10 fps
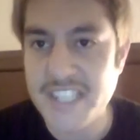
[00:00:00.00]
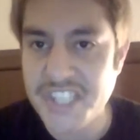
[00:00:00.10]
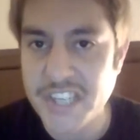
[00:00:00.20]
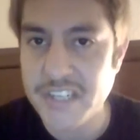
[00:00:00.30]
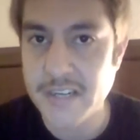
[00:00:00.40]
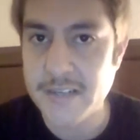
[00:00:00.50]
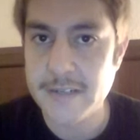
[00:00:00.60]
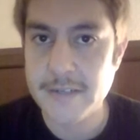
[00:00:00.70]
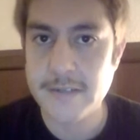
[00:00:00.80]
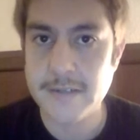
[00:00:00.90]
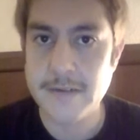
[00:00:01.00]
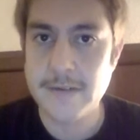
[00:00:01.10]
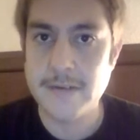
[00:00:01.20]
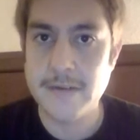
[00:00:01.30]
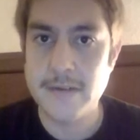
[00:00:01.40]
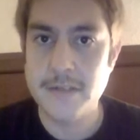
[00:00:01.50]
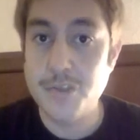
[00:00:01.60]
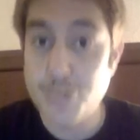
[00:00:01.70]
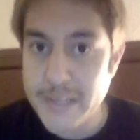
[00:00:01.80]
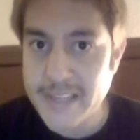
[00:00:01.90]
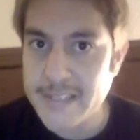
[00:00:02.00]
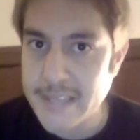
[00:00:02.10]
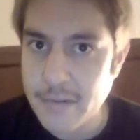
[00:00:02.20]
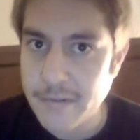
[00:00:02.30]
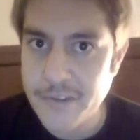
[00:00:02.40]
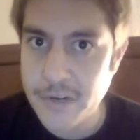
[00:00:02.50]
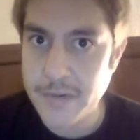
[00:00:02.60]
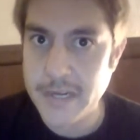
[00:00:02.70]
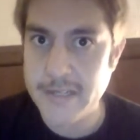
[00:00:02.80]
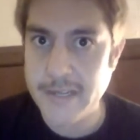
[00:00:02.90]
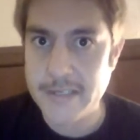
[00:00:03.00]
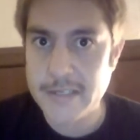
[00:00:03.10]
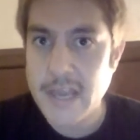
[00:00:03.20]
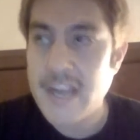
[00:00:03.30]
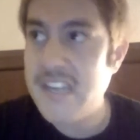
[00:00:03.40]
agenda. You realize how infuriating that is?